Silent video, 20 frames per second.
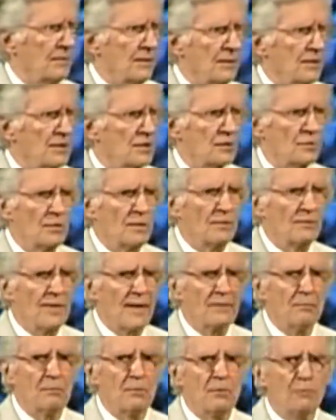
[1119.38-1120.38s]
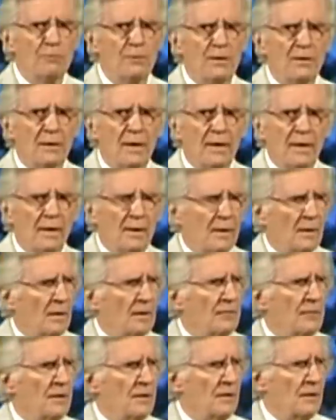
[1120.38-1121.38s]
the history of that movement.
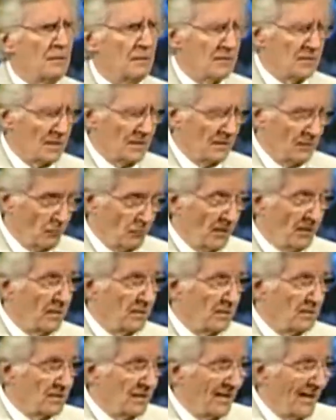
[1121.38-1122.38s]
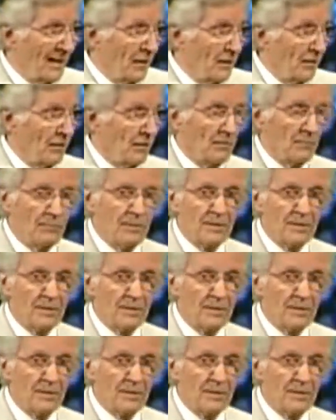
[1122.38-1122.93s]
And they said it went into error.